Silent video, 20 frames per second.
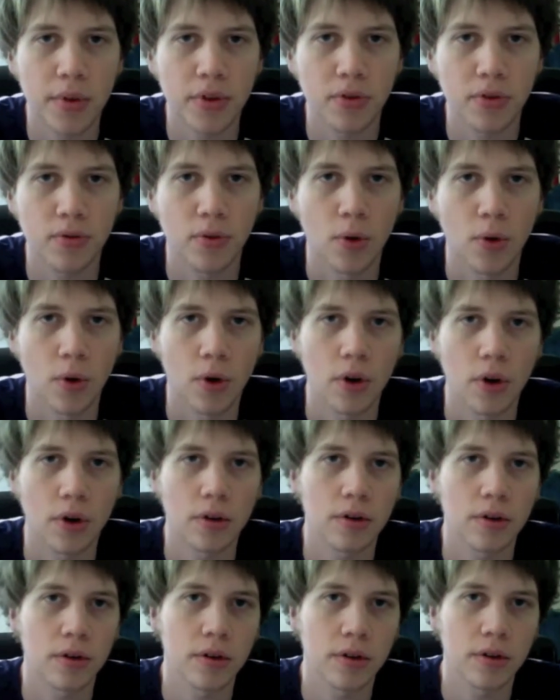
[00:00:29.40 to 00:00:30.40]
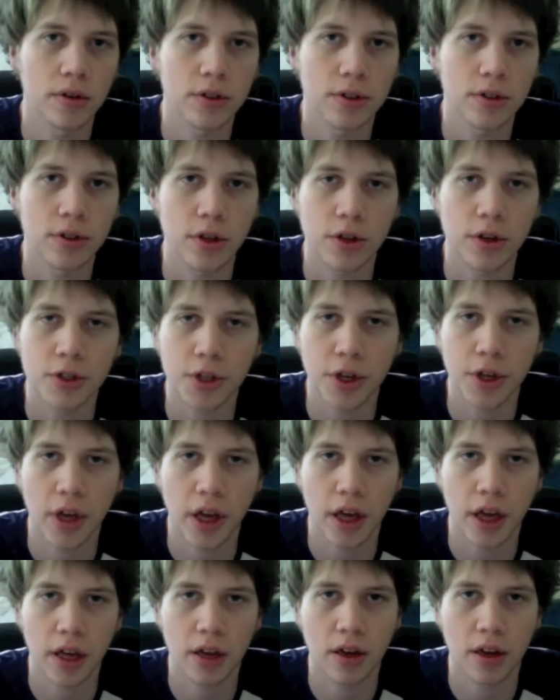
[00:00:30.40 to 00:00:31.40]
For
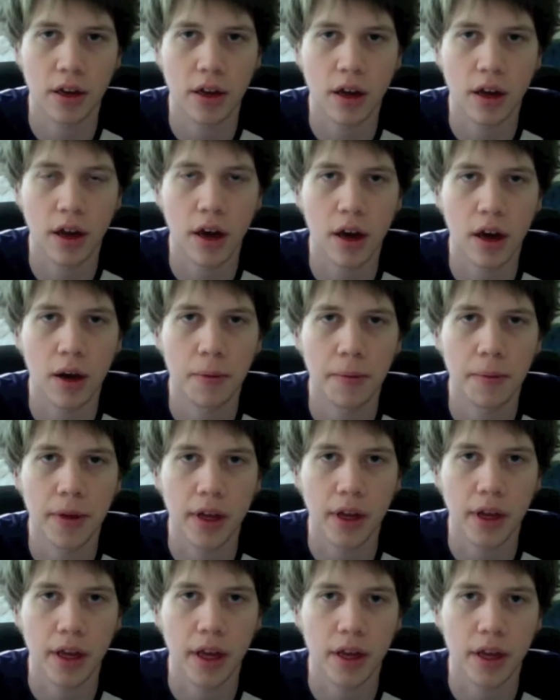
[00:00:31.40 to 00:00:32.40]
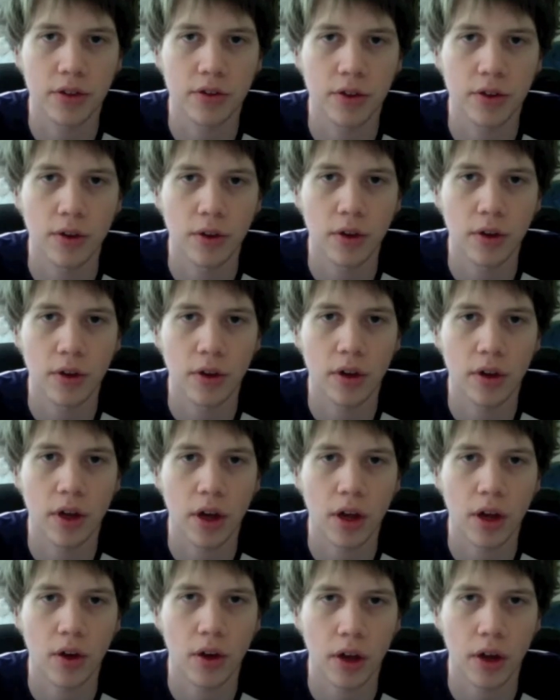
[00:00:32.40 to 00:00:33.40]
searching and in case you're
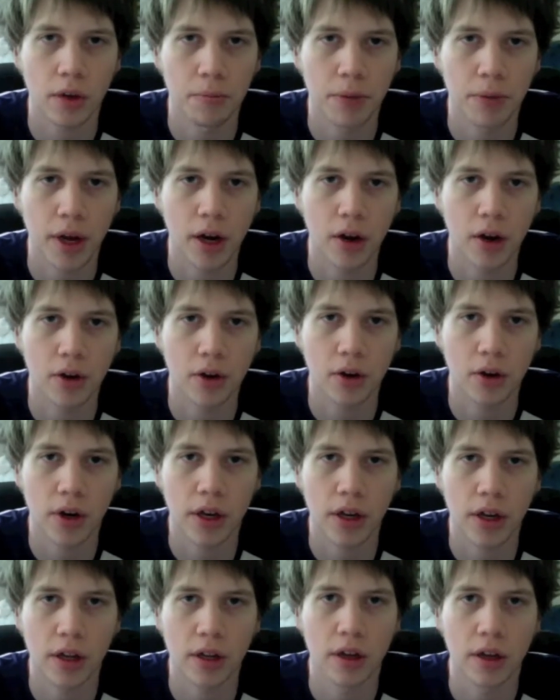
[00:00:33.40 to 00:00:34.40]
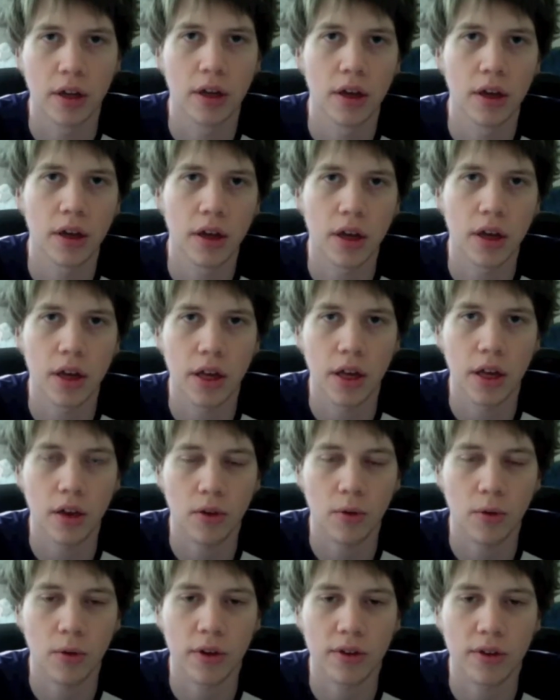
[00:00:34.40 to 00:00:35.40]
hearing impaired or any
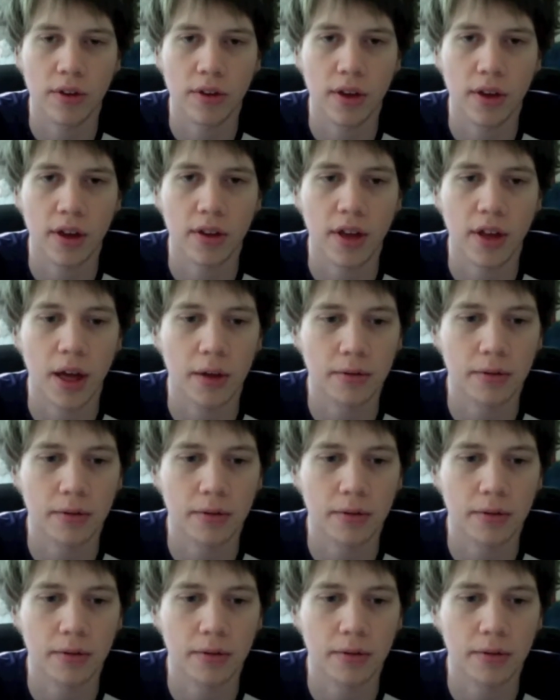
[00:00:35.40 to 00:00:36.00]
other reasons like that.